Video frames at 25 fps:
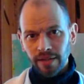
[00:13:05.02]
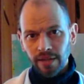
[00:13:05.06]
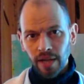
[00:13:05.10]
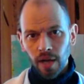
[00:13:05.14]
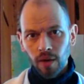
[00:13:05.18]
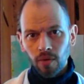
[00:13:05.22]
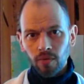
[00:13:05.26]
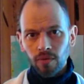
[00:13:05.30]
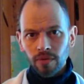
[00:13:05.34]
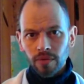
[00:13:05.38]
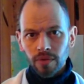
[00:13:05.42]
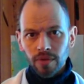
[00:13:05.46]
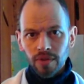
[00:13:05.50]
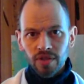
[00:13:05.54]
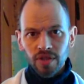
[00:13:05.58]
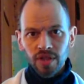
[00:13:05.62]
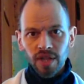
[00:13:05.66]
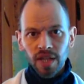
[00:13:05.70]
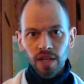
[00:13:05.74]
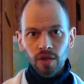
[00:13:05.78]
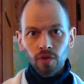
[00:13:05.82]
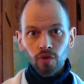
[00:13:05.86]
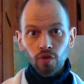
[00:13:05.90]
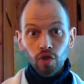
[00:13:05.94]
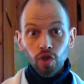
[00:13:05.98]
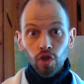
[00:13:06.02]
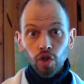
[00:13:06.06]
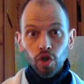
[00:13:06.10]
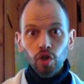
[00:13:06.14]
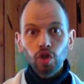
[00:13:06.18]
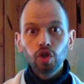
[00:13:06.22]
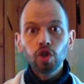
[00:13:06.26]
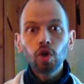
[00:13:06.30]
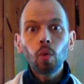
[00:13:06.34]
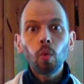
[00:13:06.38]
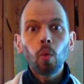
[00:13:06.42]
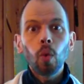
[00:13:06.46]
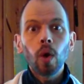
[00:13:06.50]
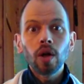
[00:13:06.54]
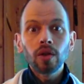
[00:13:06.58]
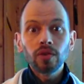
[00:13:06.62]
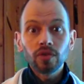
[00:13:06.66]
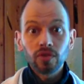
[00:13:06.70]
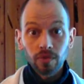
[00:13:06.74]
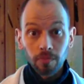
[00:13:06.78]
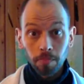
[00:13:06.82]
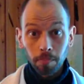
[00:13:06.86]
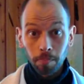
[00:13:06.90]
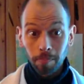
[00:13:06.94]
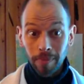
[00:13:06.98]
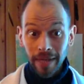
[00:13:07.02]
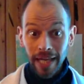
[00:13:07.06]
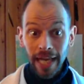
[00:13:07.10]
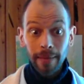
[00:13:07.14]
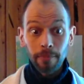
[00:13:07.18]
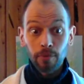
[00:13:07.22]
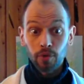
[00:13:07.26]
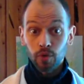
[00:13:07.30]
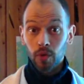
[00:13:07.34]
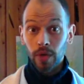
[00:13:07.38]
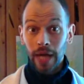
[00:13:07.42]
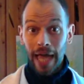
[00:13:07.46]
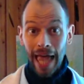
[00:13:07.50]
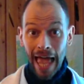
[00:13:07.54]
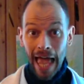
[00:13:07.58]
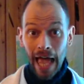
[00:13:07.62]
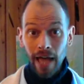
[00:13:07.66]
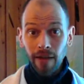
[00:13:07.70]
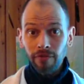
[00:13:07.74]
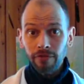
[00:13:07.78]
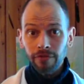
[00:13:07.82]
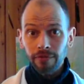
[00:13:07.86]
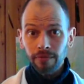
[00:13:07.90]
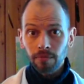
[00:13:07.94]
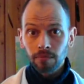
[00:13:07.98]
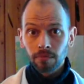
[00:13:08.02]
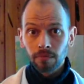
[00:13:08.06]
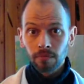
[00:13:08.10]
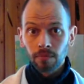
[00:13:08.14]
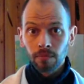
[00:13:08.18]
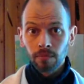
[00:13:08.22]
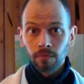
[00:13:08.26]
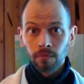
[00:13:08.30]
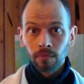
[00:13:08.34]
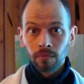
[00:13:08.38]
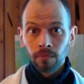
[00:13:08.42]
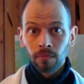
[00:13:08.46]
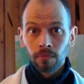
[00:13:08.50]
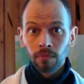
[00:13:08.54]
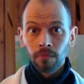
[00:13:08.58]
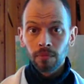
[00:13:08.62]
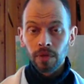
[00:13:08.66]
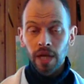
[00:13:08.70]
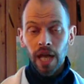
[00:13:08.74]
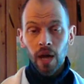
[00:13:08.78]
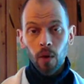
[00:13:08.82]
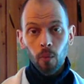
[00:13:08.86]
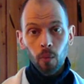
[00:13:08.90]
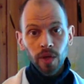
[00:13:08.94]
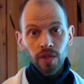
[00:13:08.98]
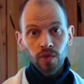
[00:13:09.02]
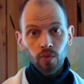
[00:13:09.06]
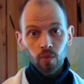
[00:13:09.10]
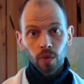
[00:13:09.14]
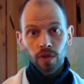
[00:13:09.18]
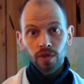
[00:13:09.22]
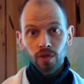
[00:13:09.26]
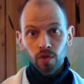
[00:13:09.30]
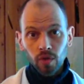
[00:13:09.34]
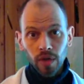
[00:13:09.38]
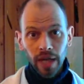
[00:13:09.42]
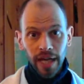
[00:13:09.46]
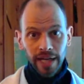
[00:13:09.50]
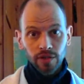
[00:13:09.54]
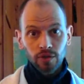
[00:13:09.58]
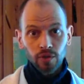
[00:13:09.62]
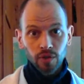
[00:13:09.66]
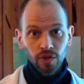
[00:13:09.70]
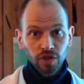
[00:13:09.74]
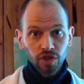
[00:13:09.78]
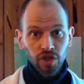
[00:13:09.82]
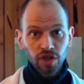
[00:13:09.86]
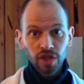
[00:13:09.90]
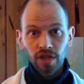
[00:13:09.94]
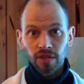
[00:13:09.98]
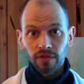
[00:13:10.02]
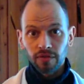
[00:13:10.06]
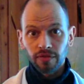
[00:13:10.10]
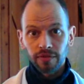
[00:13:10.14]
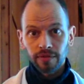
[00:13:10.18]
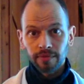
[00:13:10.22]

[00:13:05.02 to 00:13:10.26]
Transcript: down the skills you want to be able to have and which one you like to achieve